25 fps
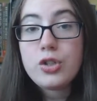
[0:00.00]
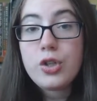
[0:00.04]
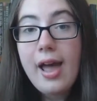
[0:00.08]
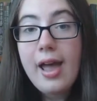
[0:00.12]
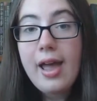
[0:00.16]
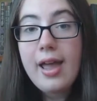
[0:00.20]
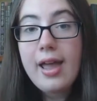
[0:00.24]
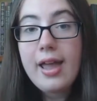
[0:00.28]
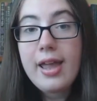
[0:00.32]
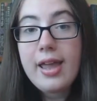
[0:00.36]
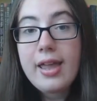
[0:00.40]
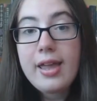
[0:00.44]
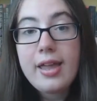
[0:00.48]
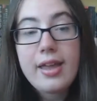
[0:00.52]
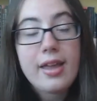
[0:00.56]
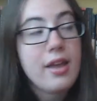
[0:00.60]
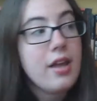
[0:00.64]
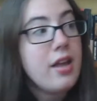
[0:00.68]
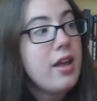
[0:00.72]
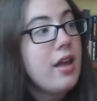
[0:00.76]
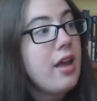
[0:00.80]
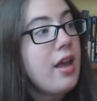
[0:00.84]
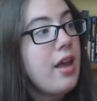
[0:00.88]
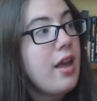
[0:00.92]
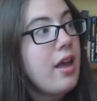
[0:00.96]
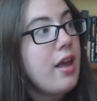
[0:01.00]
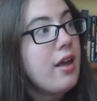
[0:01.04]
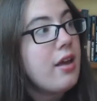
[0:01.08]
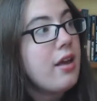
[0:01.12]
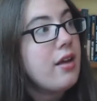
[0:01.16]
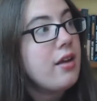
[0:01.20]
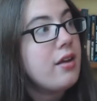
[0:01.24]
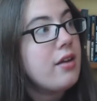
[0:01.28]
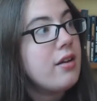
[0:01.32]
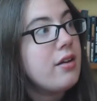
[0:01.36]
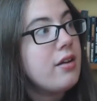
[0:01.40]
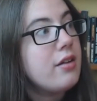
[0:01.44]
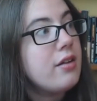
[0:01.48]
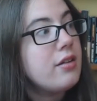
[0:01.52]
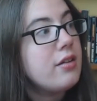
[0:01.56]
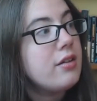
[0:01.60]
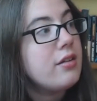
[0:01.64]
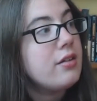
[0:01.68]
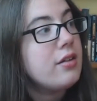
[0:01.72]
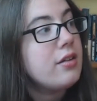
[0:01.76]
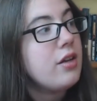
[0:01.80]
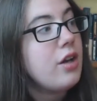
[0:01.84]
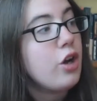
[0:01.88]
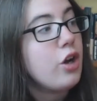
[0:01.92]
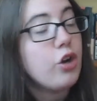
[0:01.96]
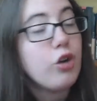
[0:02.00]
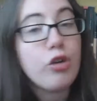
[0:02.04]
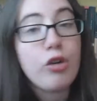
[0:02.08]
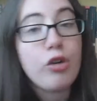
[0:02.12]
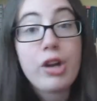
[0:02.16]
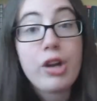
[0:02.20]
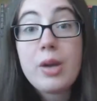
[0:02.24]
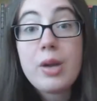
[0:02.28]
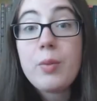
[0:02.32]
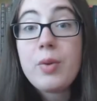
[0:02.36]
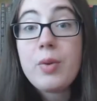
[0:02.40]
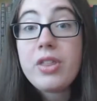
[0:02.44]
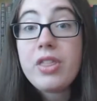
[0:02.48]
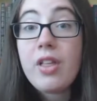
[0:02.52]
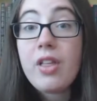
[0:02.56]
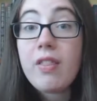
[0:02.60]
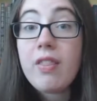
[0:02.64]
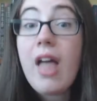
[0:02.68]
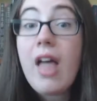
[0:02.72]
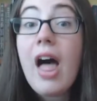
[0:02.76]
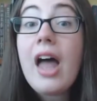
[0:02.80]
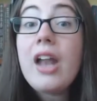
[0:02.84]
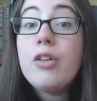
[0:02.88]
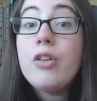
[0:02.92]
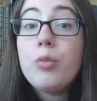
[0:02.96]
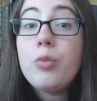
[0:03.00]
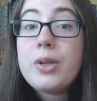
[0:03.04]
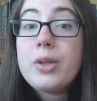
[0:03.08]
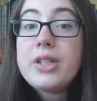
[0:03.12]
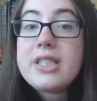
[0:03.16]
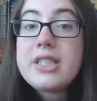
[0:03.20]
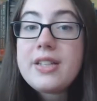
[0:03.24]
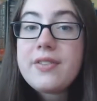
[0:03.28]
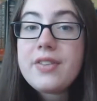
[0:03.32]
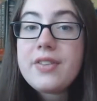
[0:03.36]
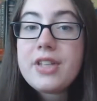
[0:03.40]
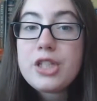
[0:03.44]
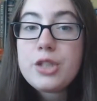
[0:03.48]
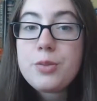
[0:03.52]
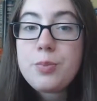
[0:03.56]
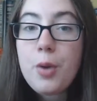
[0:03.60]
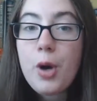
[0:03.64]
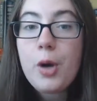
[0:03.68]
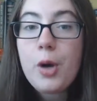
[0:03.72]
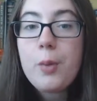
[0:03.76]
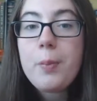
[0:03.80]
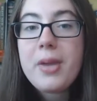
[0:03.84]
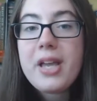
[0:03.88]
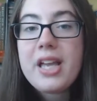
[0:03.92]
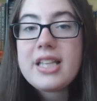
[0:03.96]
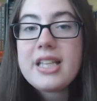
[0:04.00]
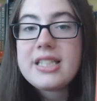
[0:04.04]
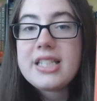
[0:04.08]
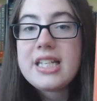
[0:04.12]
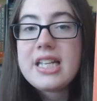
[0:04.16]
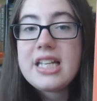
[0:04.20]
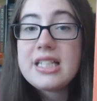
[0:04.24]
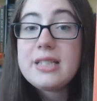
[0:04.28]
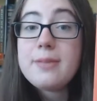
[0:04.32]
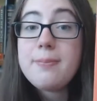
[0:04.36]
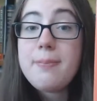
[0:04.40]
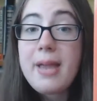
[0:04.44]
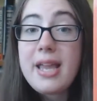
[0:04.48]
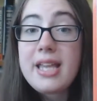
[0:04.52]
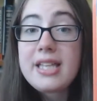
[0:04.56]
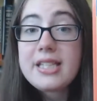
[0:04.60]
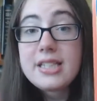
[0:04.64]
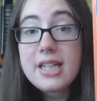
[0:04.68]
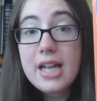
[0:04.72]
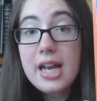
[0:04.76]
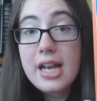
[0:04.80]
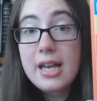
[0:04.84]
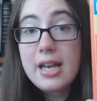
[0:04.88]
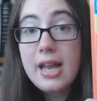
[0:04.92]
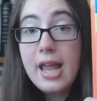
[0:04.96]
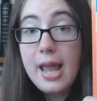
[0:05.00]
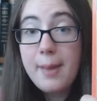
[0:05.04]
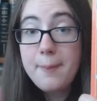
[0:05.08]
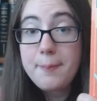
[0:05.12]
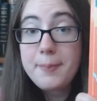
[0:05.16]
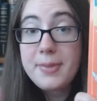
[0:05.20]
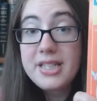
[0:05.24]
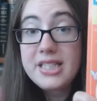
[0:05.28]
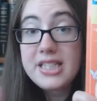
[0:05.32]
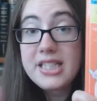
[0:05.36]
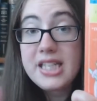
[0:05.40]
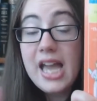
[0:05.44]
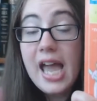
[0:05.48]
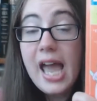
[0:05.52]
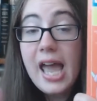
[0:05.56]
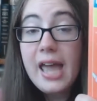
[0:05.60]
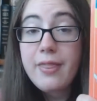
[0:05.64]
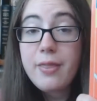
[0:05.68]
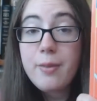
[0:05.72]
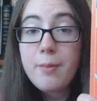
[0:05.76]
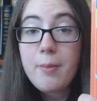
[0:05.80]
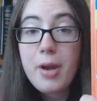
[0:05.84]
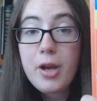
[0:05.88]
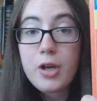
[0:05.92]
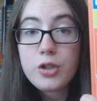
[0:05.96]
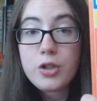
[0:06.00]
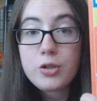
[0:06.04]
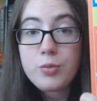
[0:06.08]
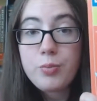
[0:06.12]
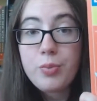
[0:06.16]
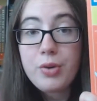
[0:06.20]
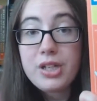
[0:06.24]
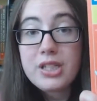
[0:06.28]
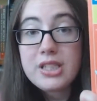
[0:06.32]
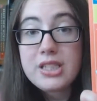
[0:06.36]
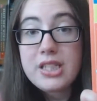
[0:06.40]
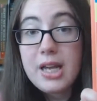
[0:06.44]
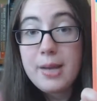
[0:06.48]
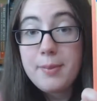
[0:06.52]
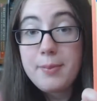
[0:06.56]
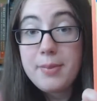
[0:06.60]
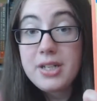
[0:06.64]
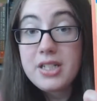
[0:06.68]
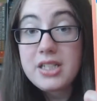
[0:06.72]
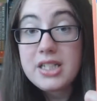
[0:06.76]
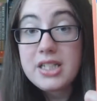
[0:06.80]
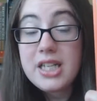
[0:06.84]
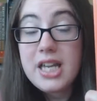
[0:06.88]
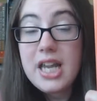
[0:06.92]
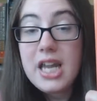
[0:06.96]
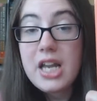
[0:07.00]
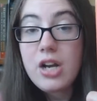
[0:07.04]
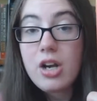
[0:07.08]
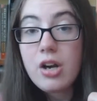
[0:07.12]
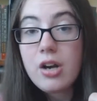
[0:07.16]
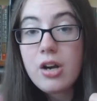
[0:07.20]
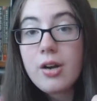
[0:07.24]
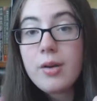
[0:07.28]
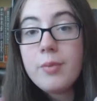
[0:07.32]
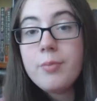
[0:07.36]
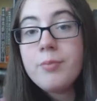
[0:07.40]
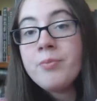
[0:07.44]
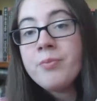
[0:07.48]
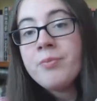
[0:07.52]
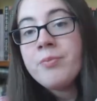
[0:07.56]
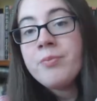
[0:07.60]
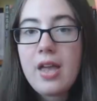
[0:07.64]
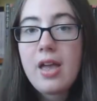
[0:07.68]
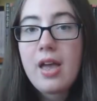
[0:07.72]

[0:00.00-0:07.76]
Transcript: I agree with a lot of what's in this book because it is based on MBTI, the Myers-Briggs Type Indicator.